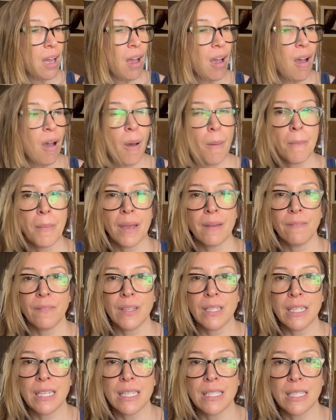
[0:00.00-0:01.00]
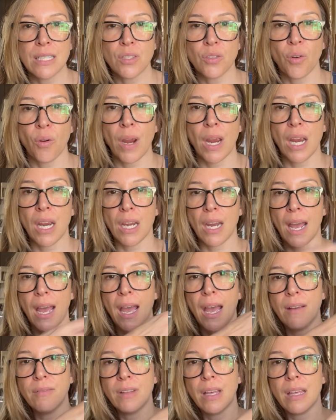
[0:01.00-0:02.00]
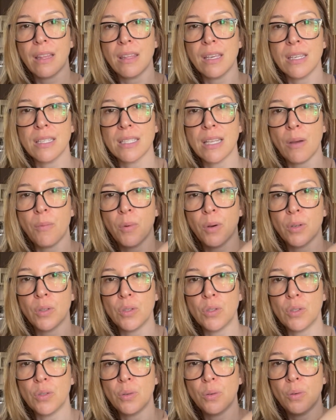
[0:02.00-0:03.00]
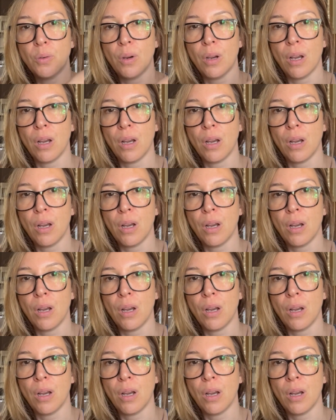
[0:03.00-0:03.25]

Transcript: My fitness is great. I have like things I want to do,